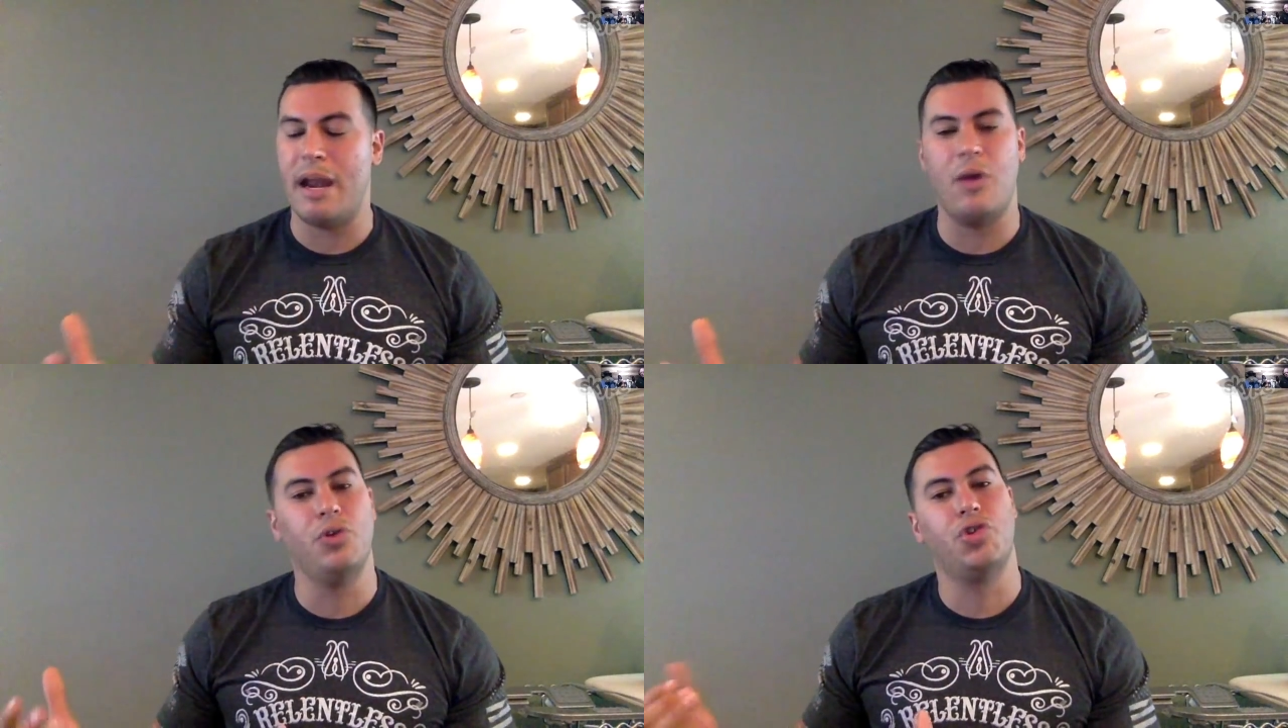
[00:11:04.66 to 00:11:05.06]

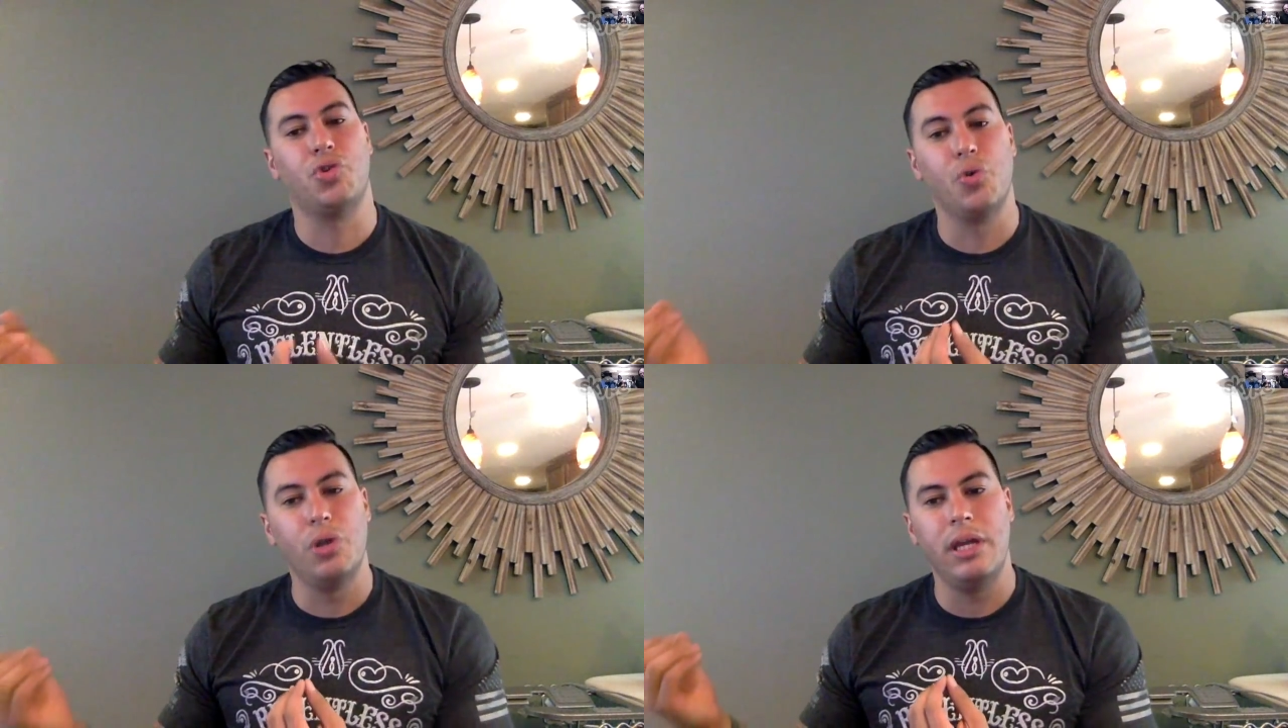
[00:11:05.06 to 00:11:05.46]
who's
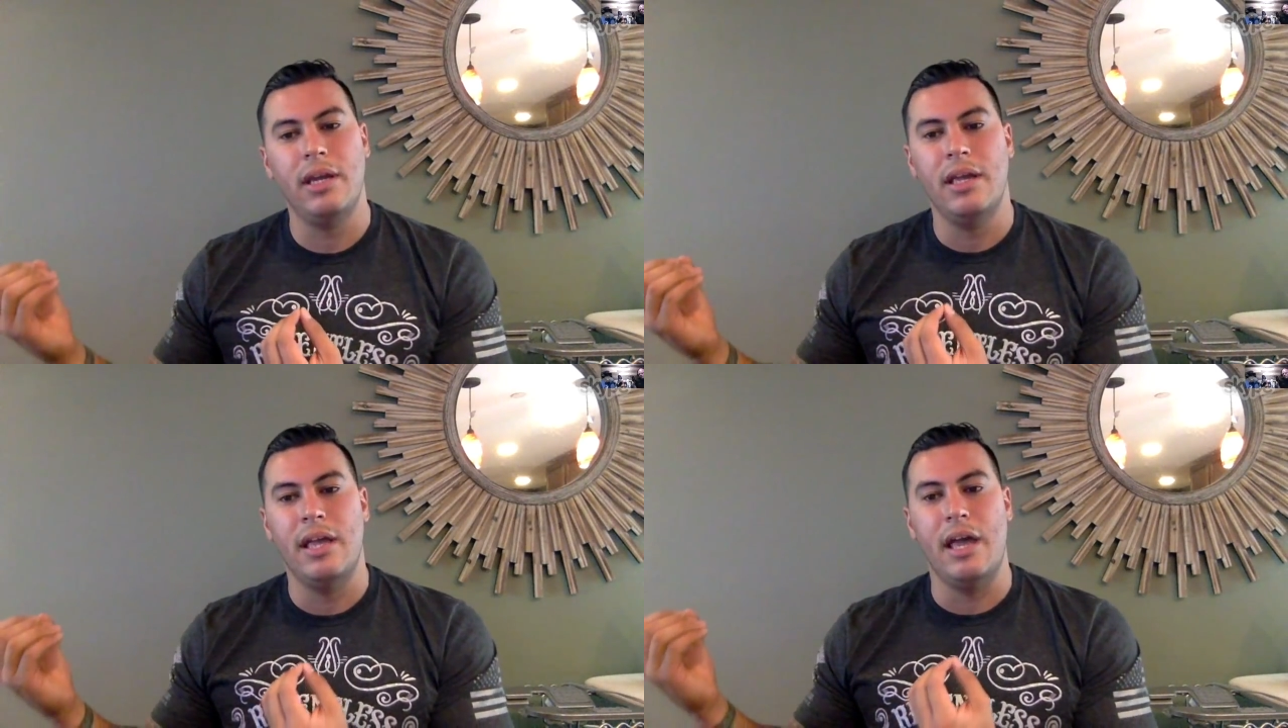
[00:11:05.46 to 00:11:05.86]
truly
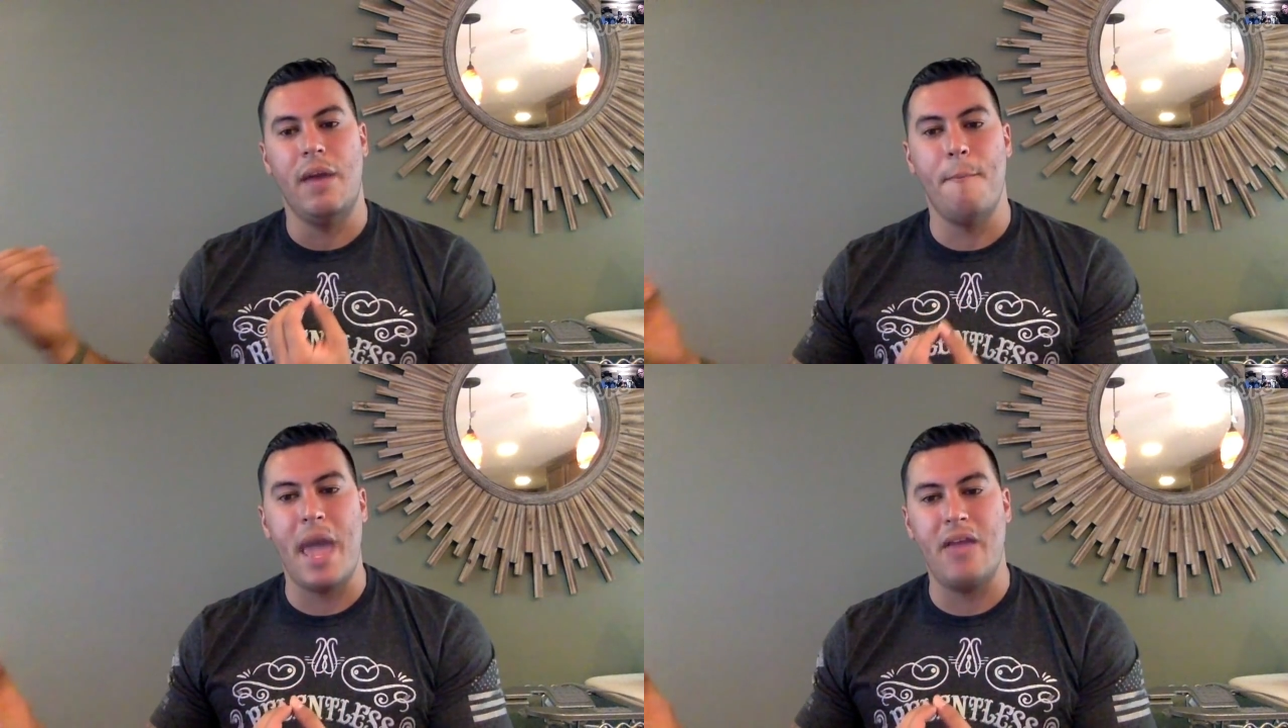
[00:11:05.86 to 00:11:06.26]
an
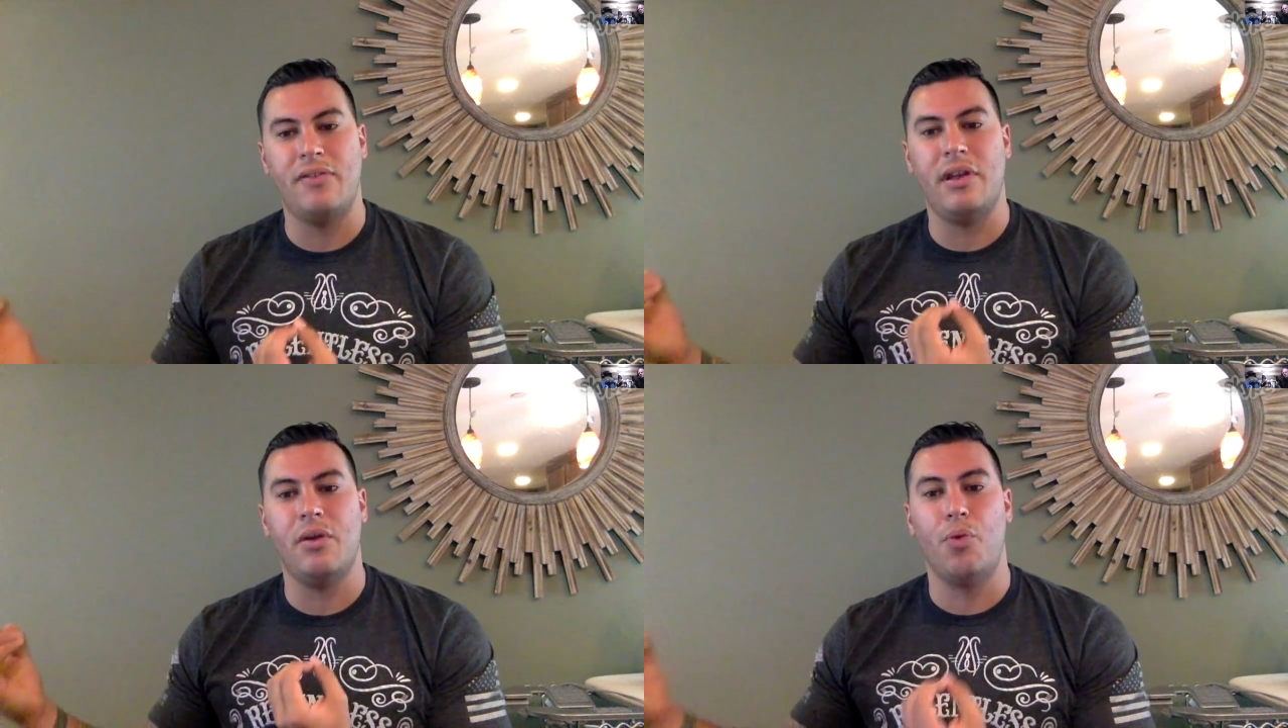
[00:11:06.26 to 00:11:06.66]

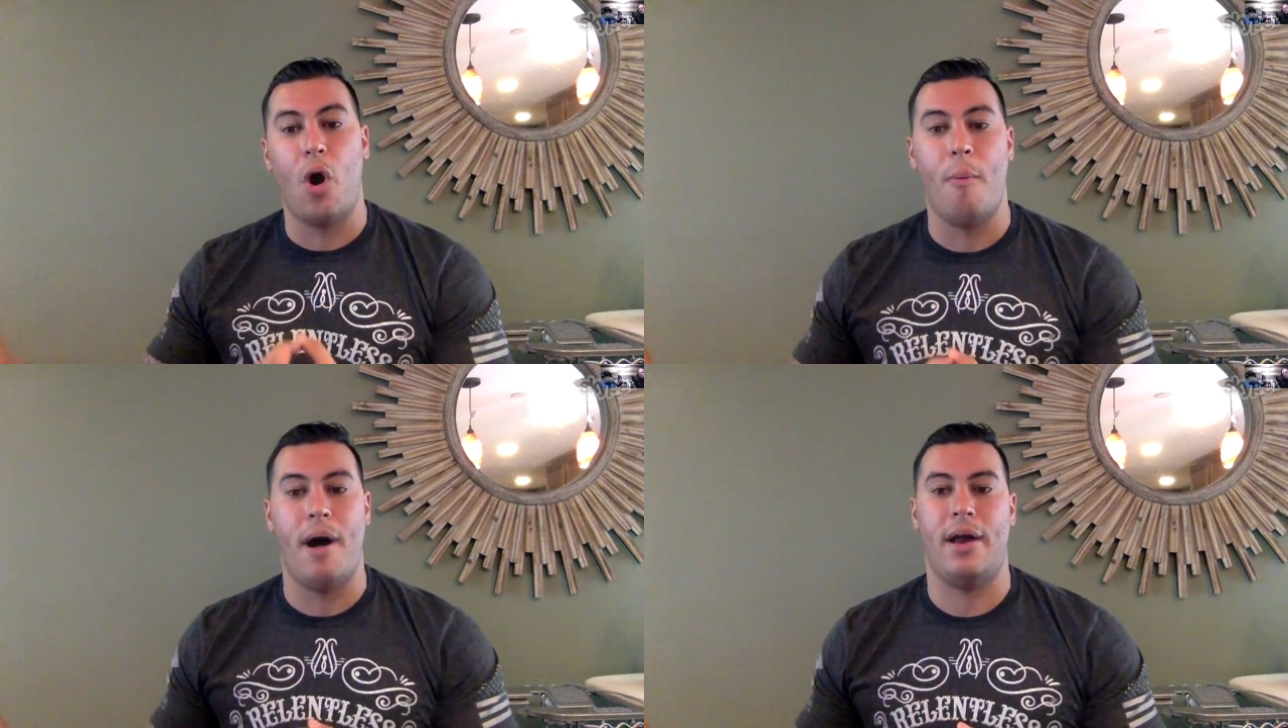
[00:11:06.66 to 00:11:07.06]
amazing
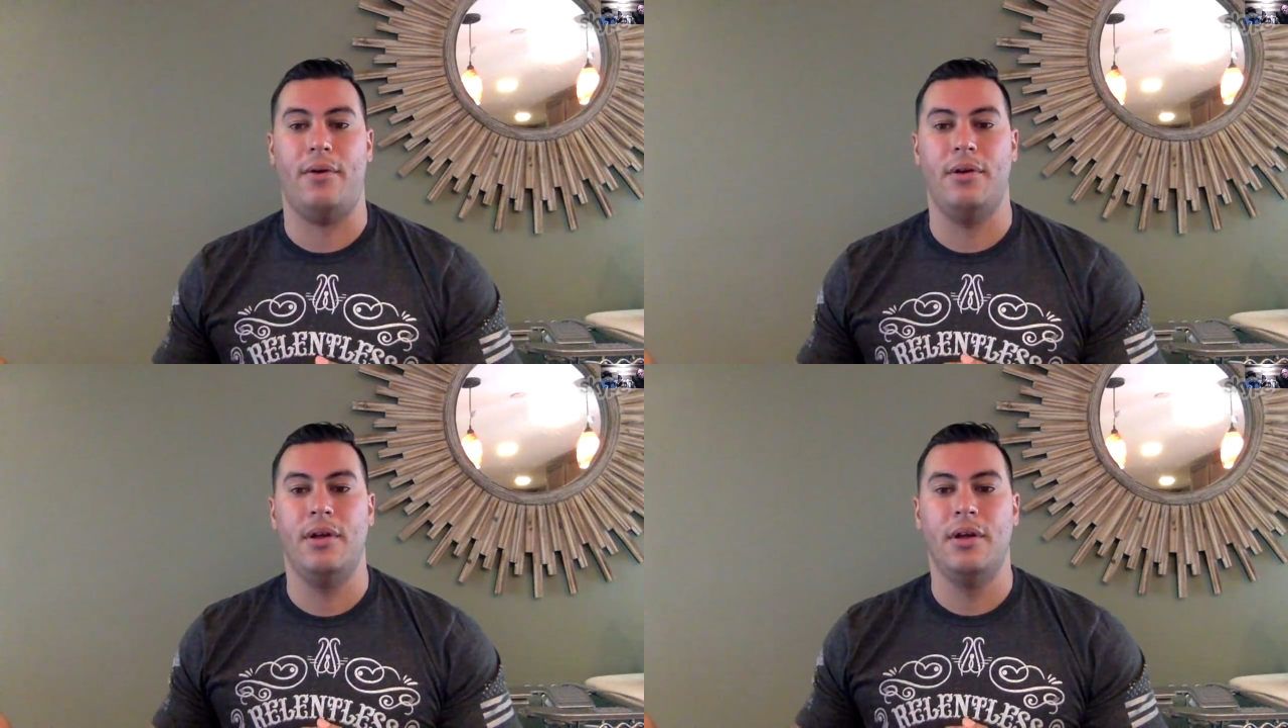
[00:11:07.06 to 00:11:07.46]
role model.